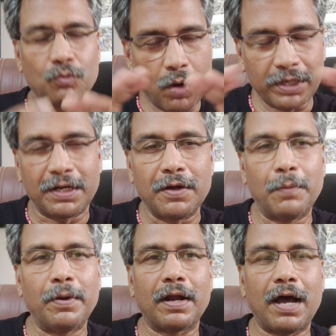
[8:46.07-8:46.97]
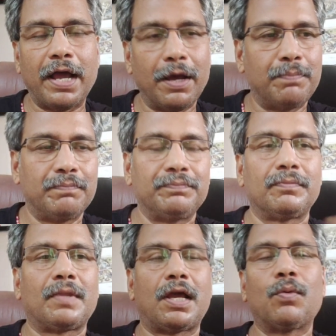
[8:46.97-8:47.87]
whatever I have
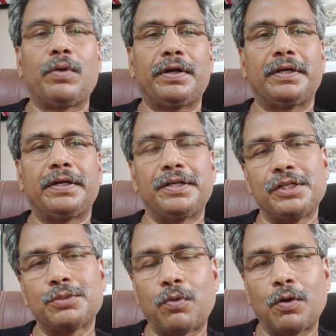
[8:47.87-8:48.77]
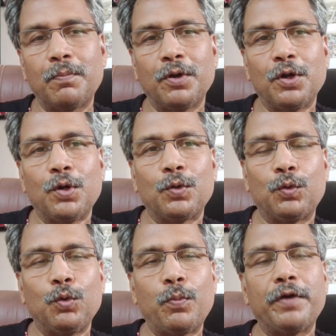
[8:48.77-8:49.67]
calculated, it is from
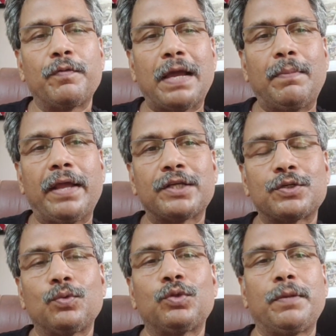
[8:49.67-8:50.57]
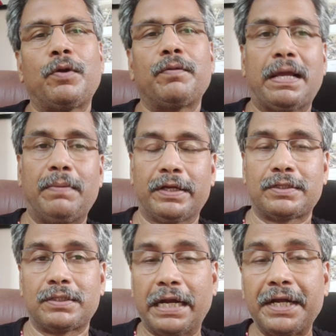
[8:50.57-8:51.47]
2.5 lakhs to 3.5
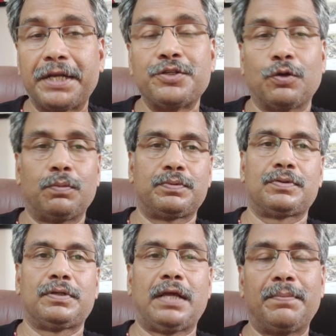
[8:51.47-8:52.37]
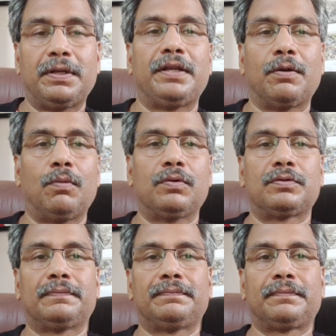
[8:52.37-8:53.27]
lakhs entry jobs I am telling about.
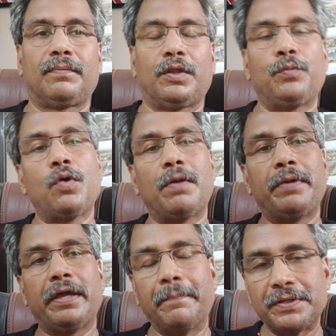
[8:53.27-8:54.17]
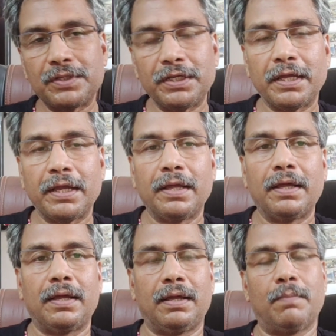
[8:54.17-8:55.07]
If you have a MSc
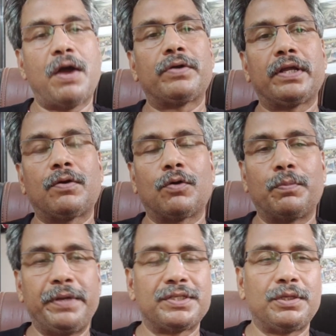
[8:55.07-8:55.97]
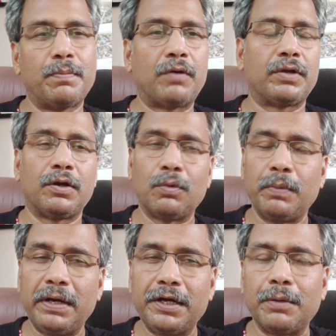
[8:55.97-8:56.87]
a biotech or BSc biotech, it will
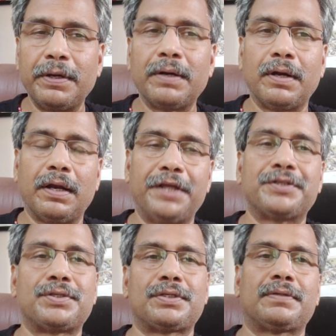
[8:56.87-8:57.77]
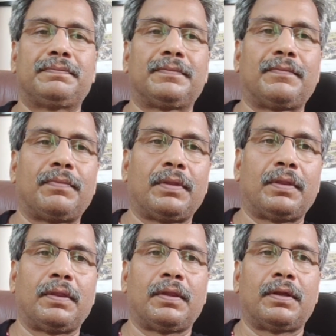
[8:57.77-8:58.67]
be a little bit less.
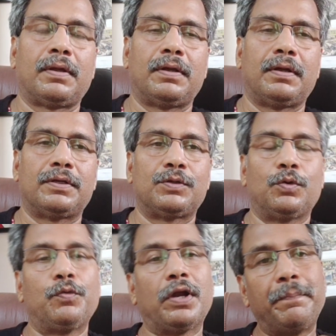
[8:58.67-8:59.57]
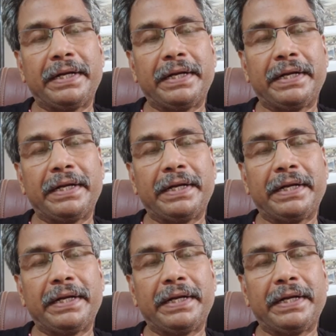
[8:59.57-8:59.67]
So, if you are a